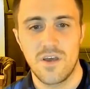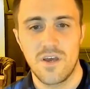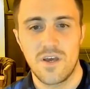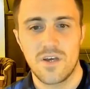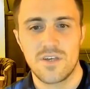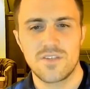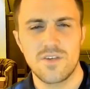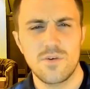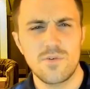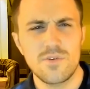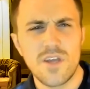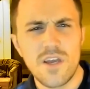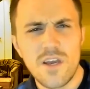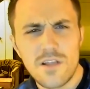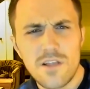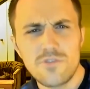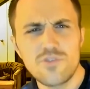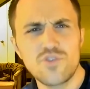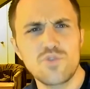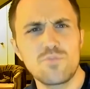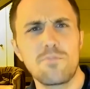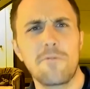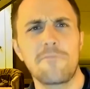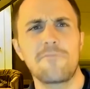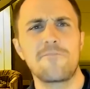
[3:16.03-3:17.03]
So in
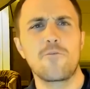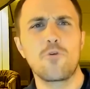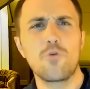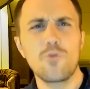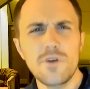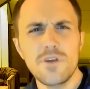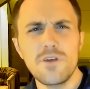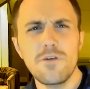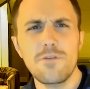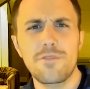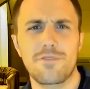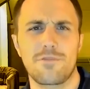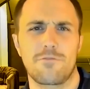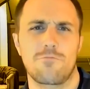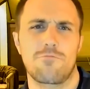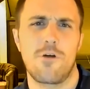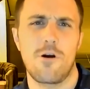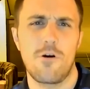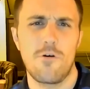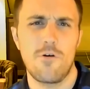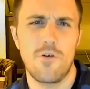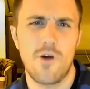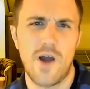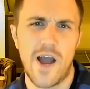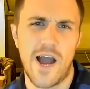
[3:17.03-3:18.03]
conclusion, before you
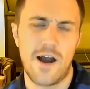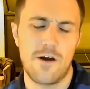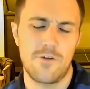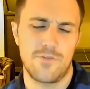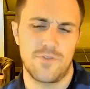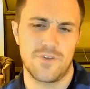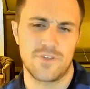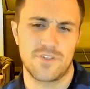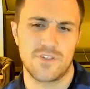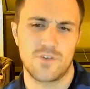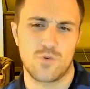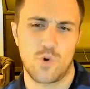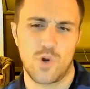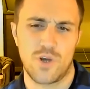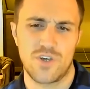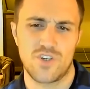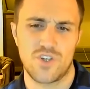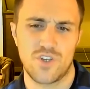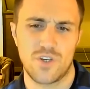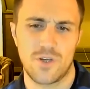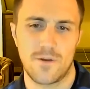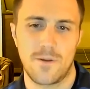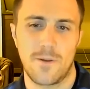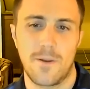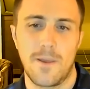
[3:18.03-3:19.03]
throw out this
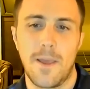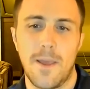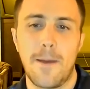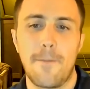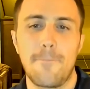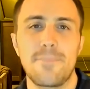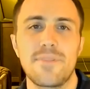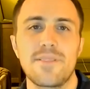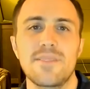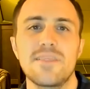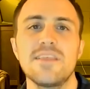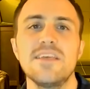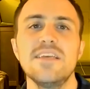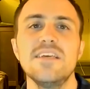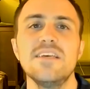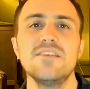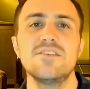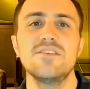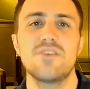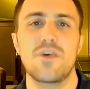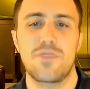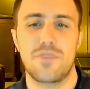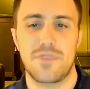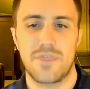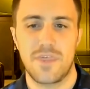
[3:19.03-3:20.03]
question, please
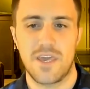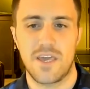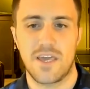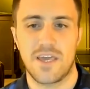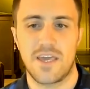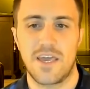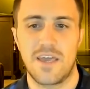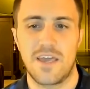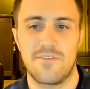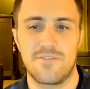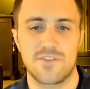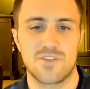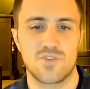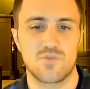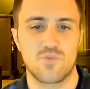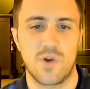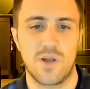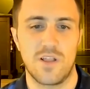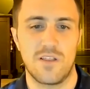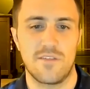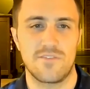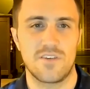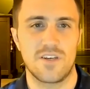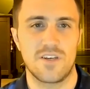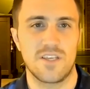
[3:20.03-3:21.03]
think if it's
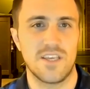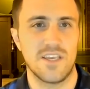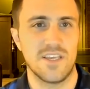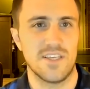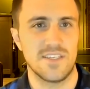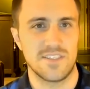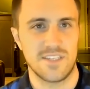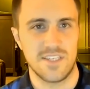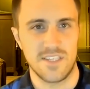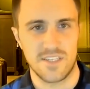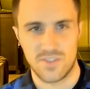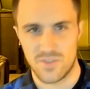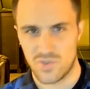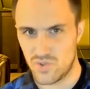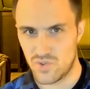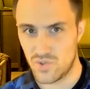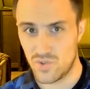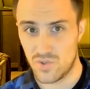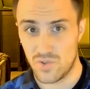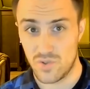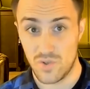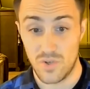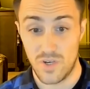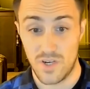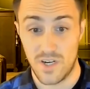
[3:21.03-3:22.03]
relevant. Is
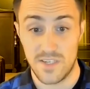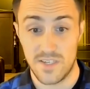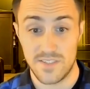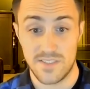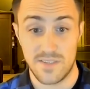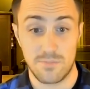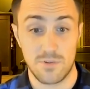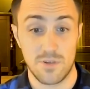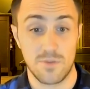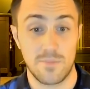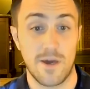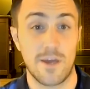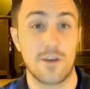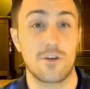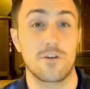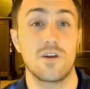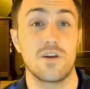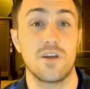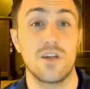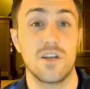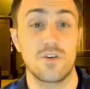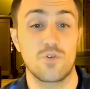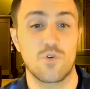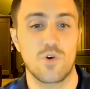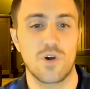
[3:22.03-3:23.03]
this subject matter
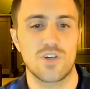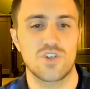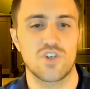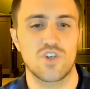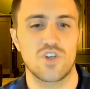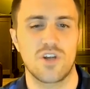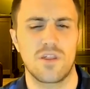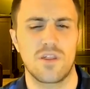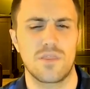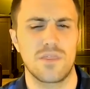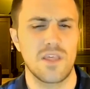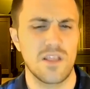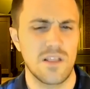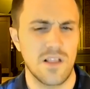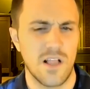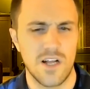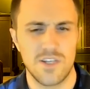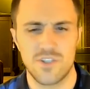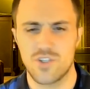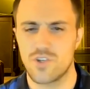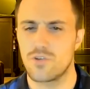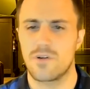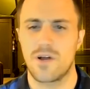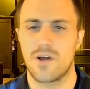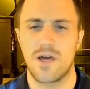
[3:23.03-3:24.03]
in question a
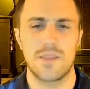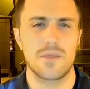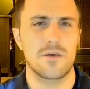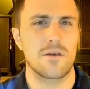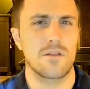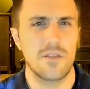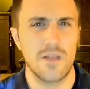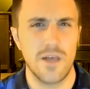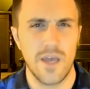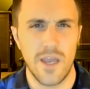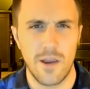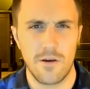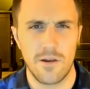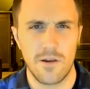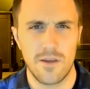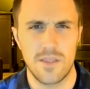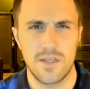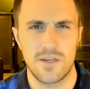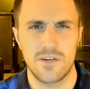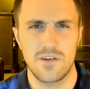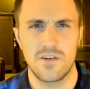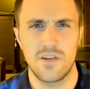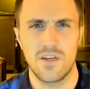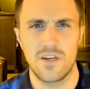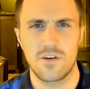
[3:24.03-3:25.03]
theological or ethical area
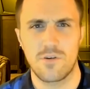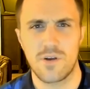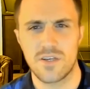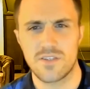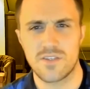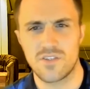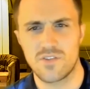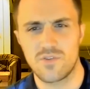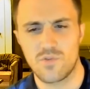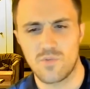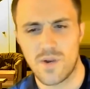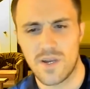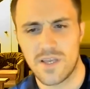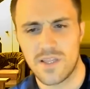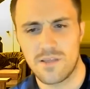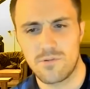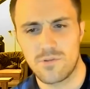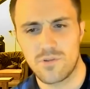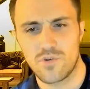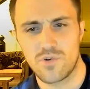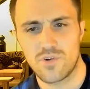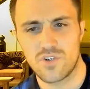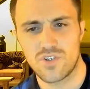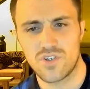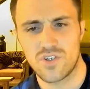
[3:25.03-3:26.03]
that interacts directly with
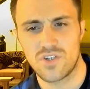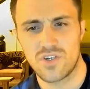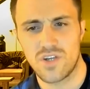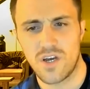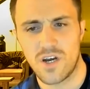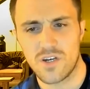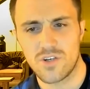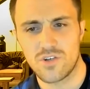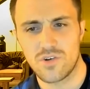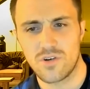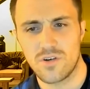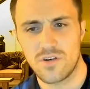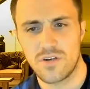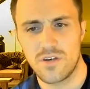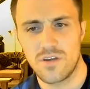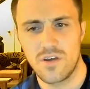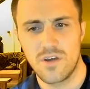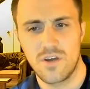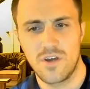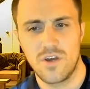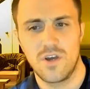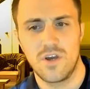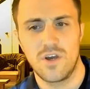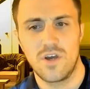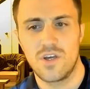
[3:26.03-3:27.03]
Christian doctrine?
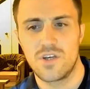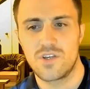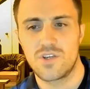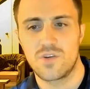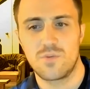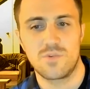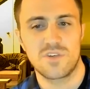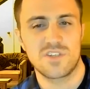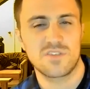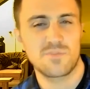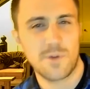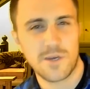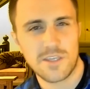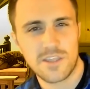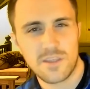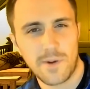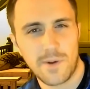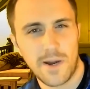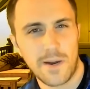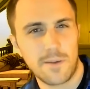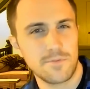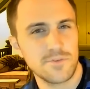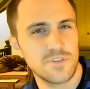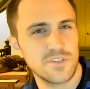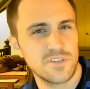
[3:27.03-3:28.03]
Should we expect the
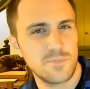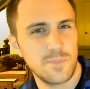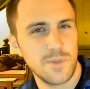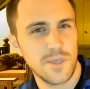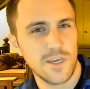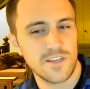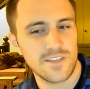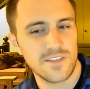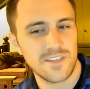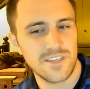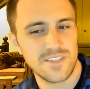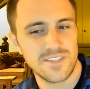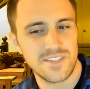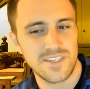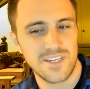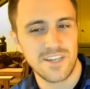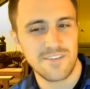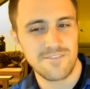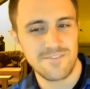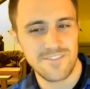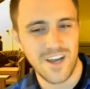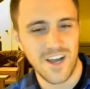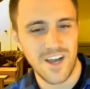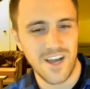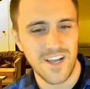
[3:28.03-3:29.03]
Bible to speak on this? And
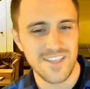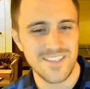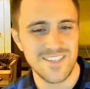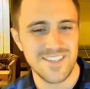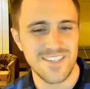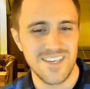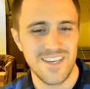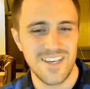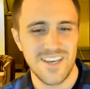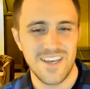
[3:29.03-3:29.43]
if not,